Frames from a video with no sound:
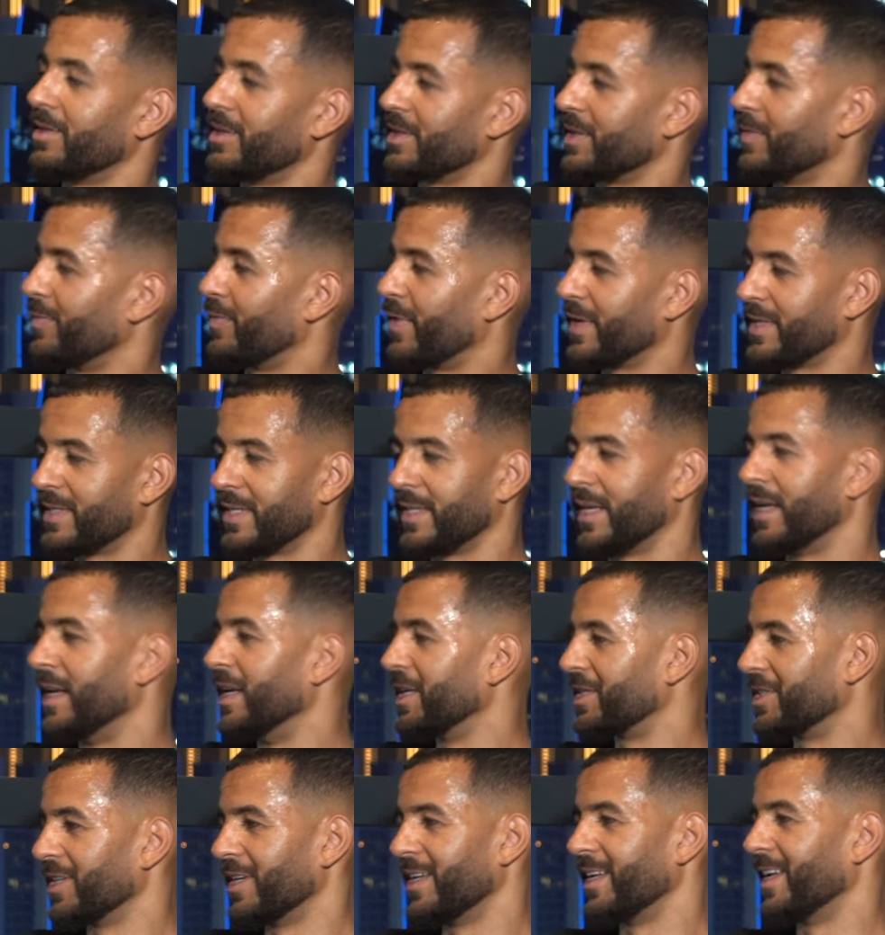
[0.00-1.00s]
just invested
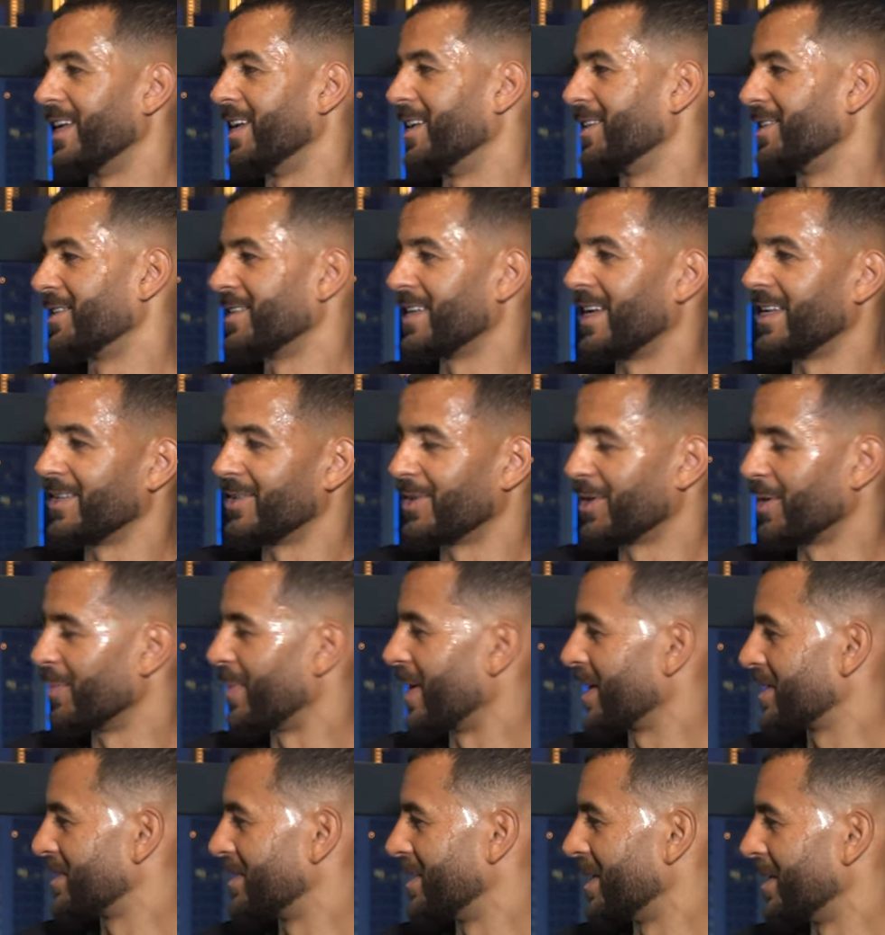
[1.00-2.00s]
initially and then just like took a
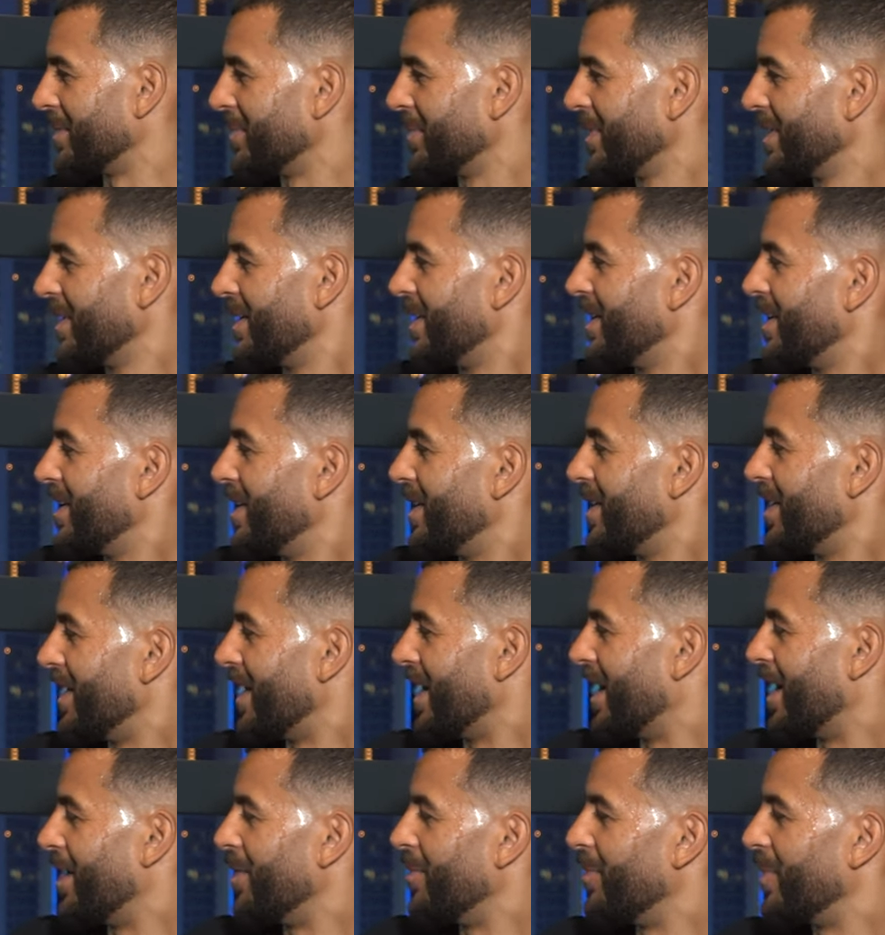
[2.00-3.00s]
back step.
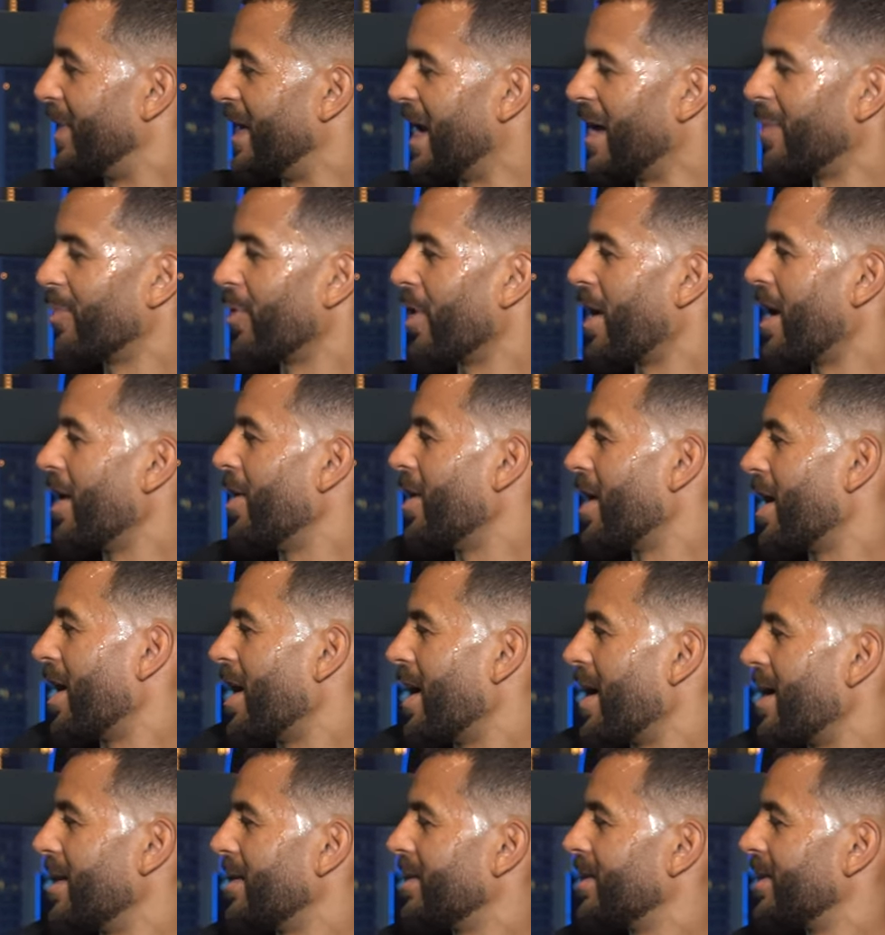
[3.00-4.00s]
Yeah. But now, bro,
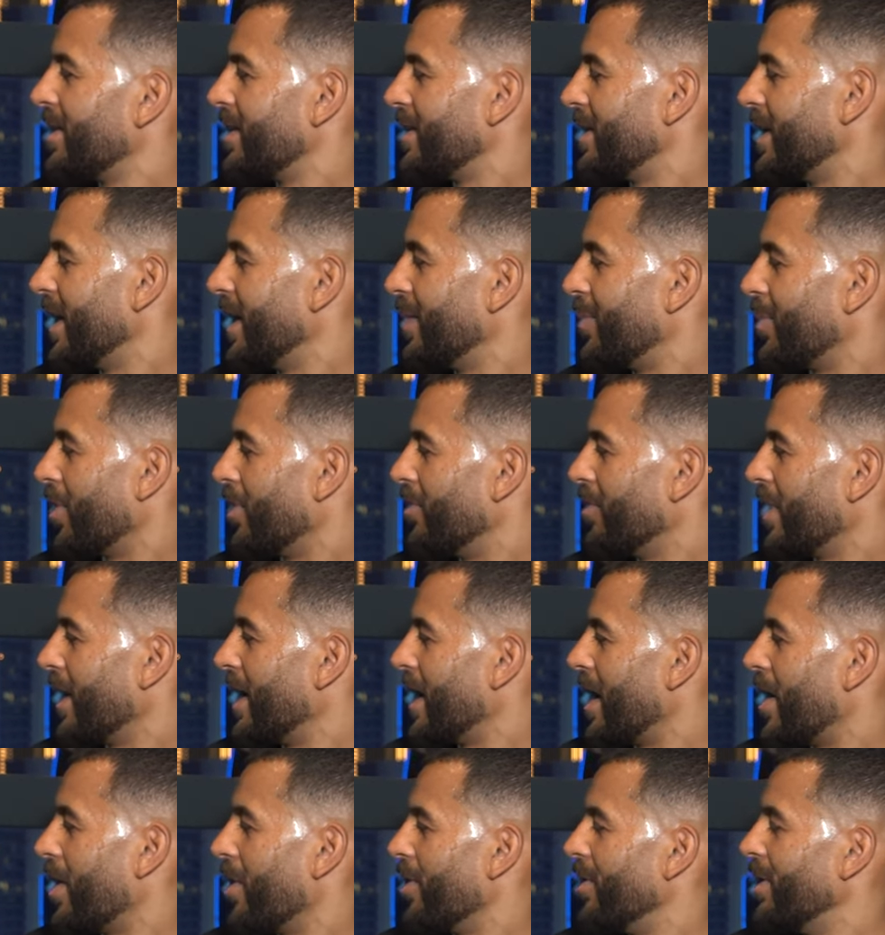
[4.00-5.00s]
right
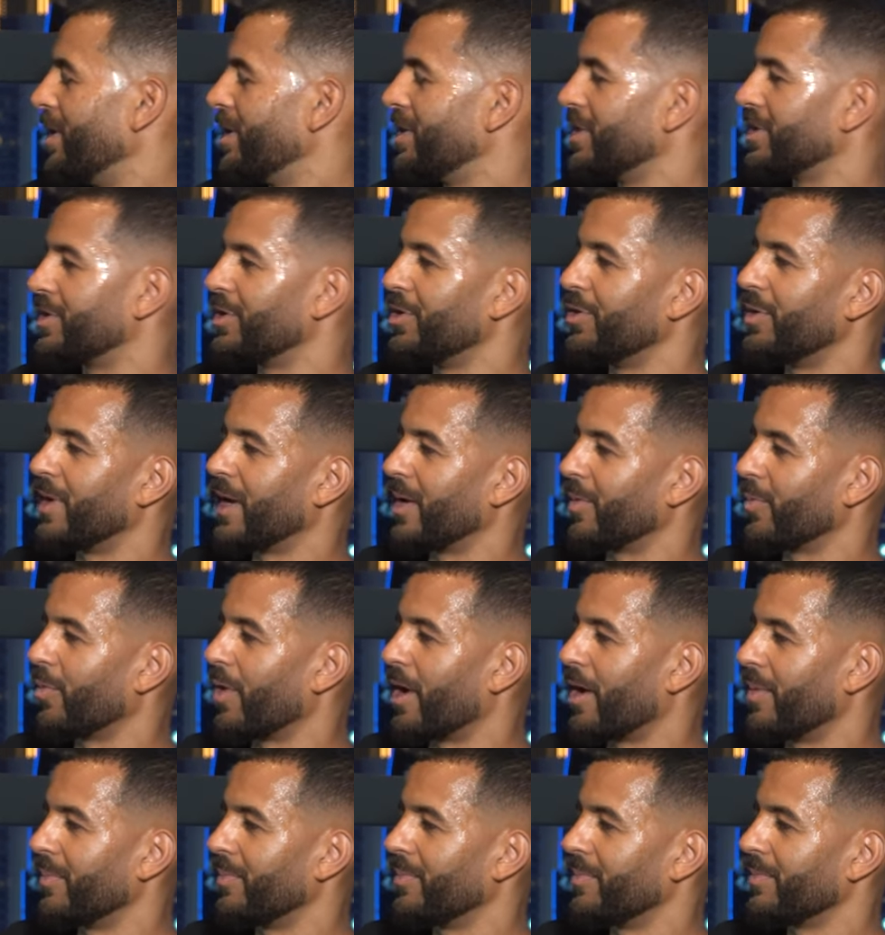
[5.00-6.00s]
now I only just do like
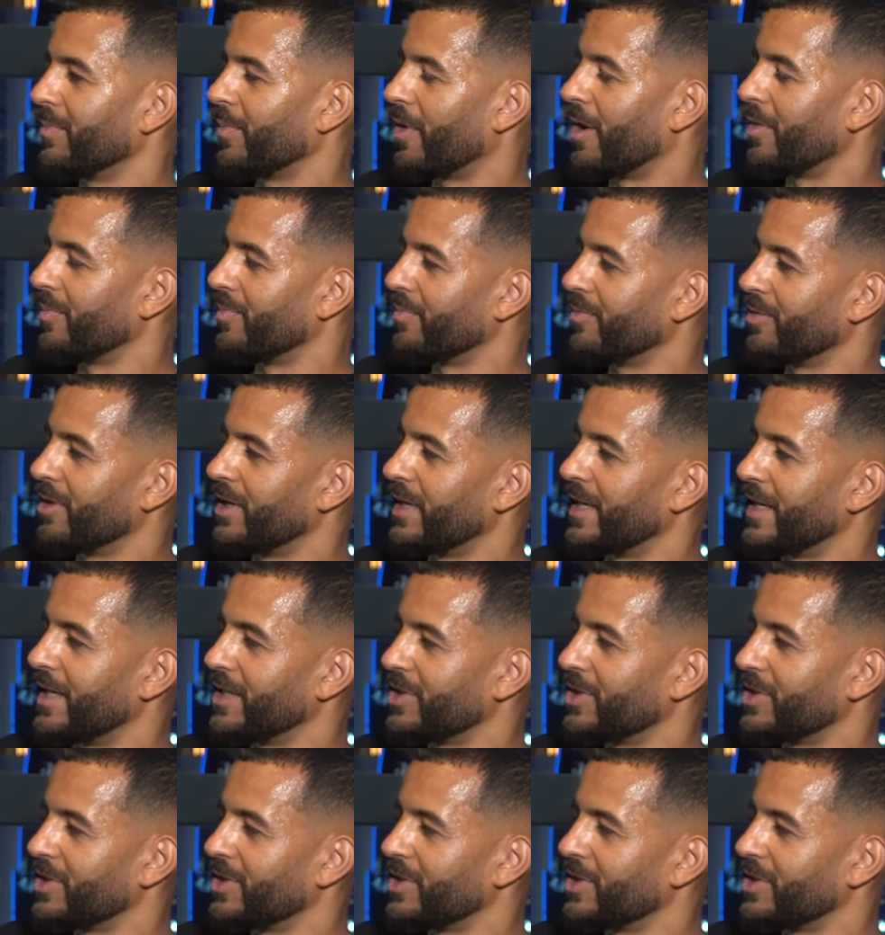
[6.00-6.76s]
what I'm really